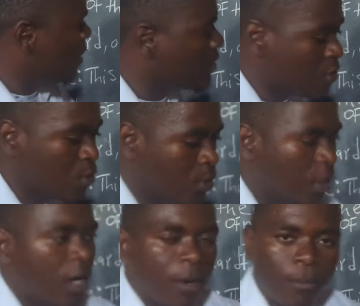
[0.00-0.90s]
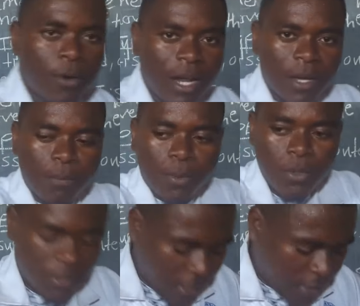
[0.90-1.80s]
get to more like
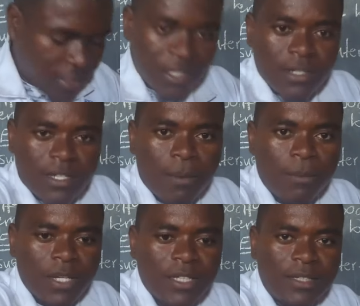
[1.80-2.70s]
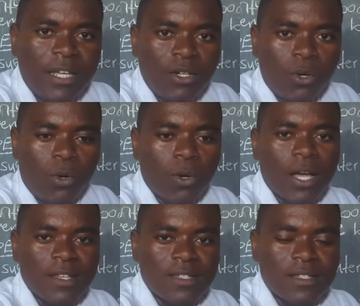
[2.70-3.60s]
protect some internal
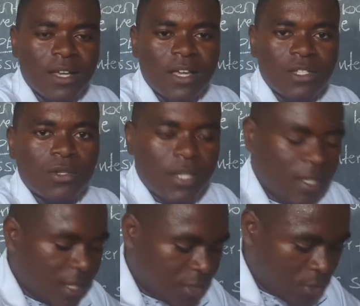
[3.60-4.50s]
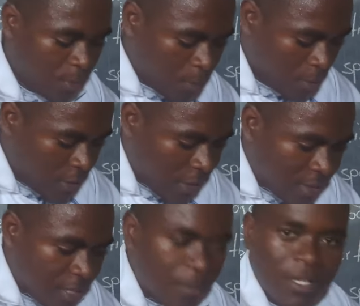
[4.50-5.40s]
organs. So they get to
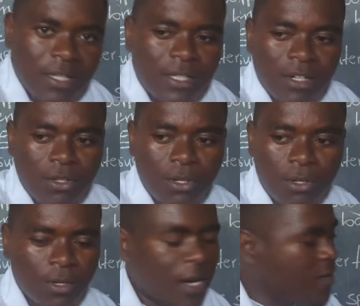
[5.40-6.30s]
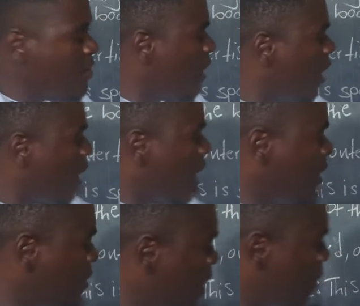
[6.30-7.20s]
protect some internal organs
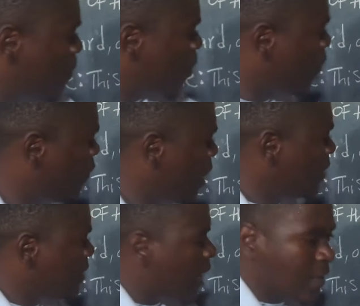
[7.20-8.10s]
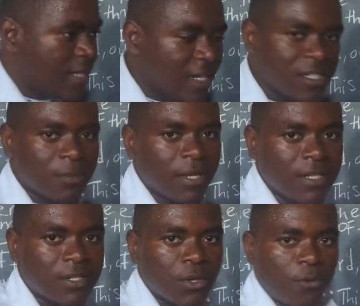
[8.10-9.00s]
and provide
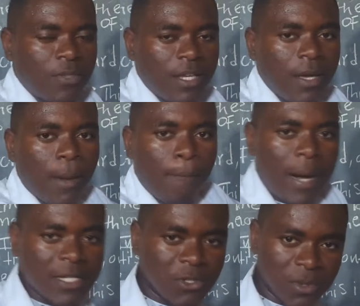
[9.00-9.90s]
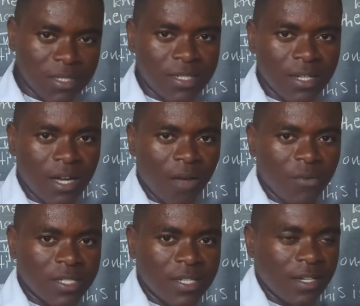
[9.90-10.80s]
attachments of the muscles.
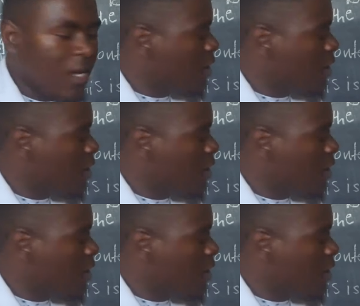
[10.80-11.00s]
Have you seen?